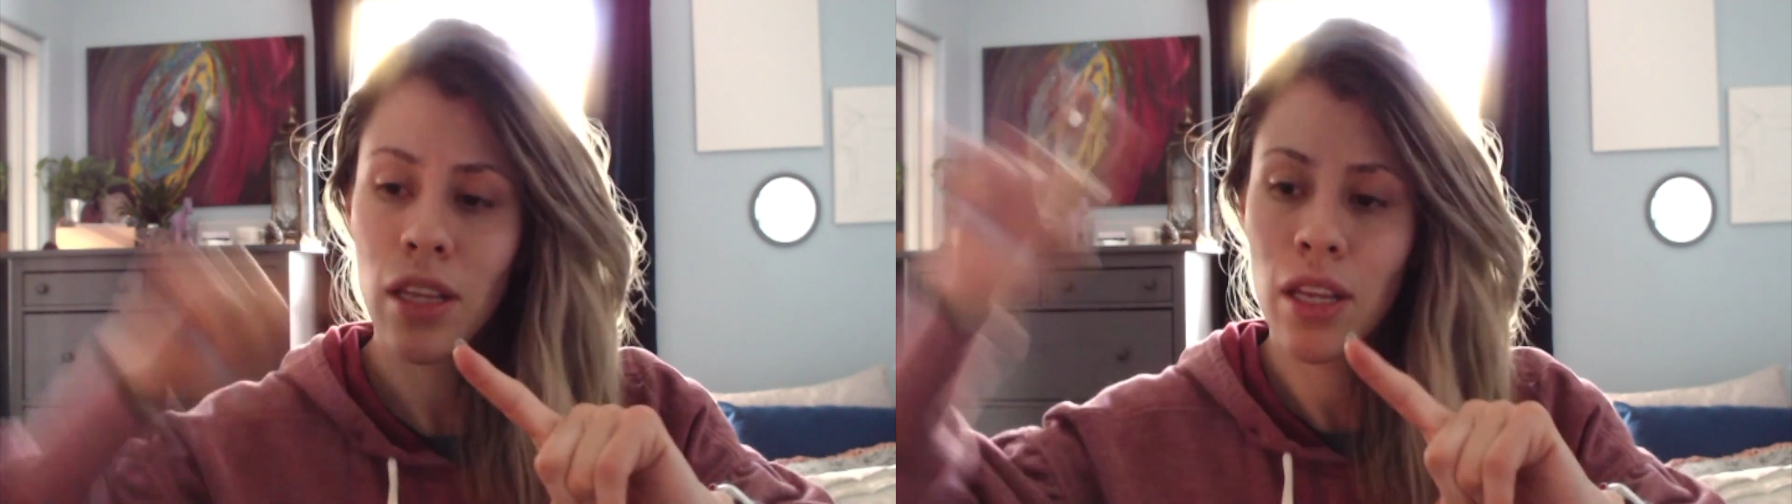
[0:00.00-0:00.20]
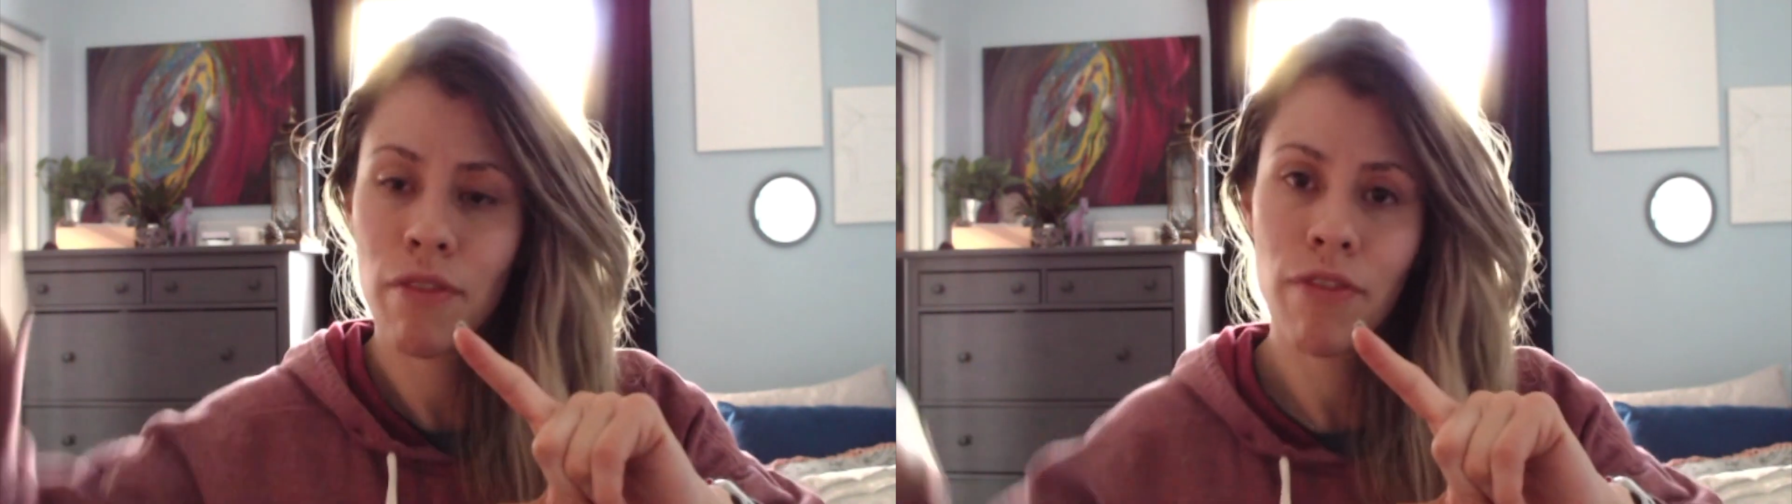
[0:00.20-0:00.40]

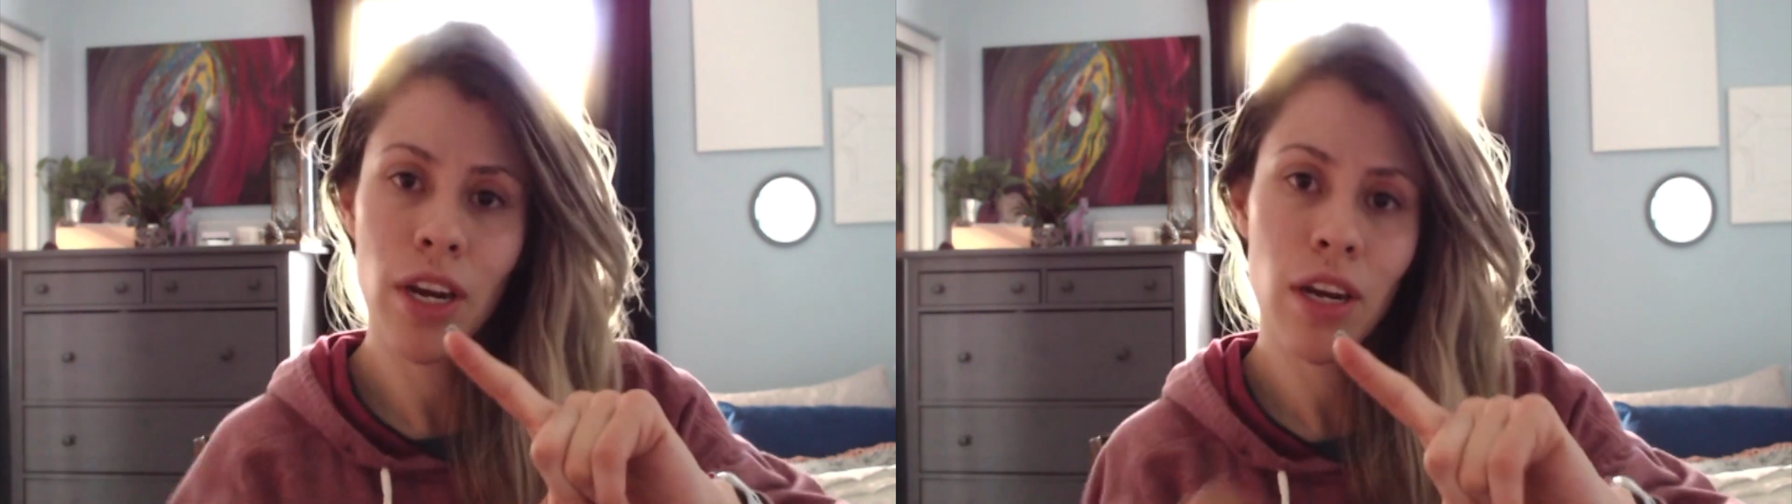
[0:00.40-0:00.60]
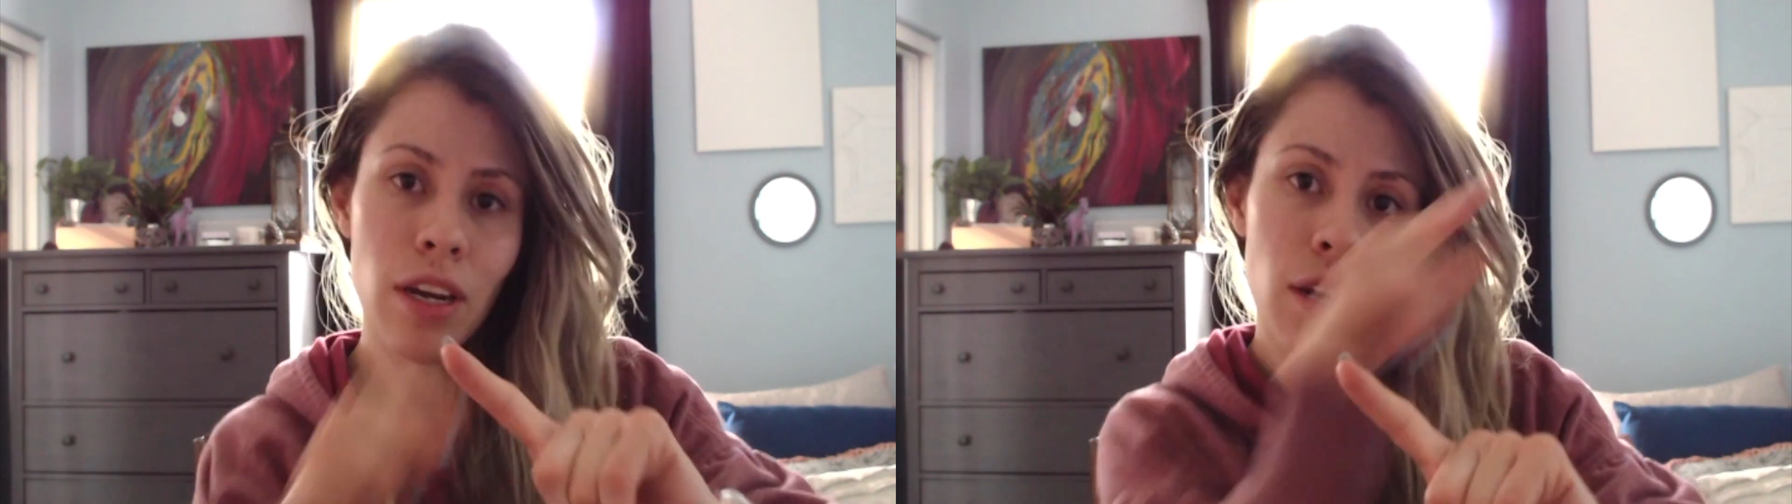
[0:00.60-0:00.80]

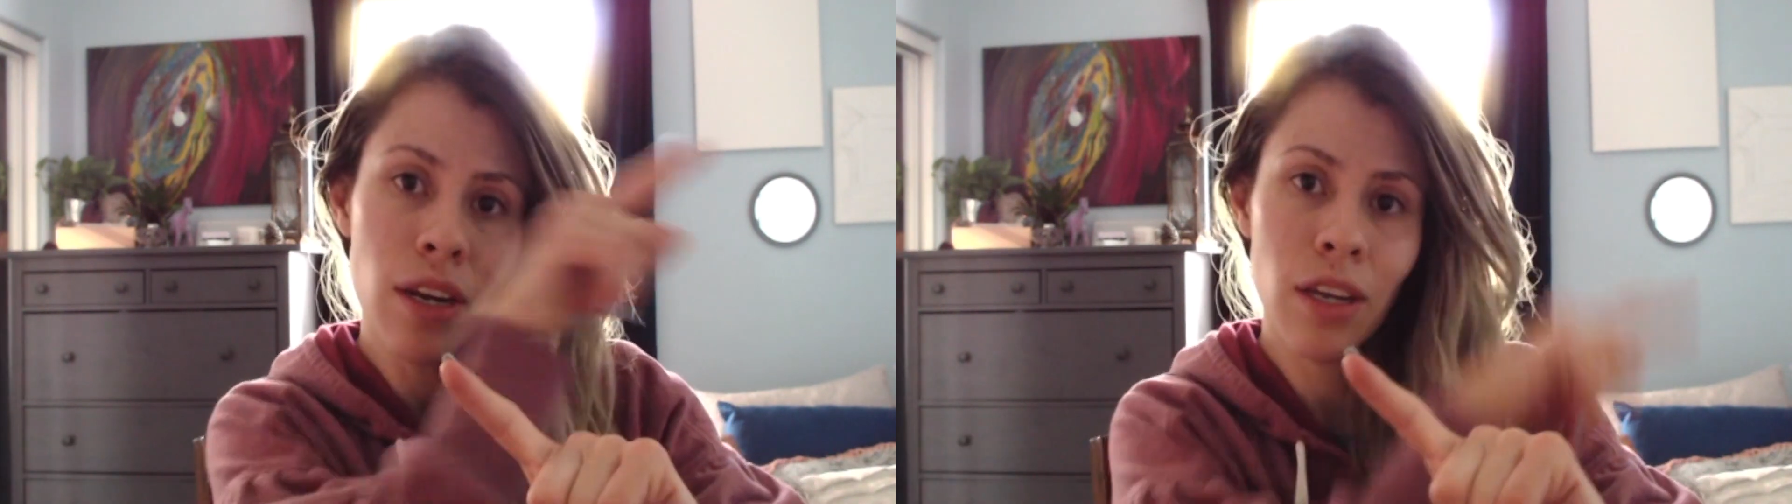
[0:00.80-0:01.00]
Infinity,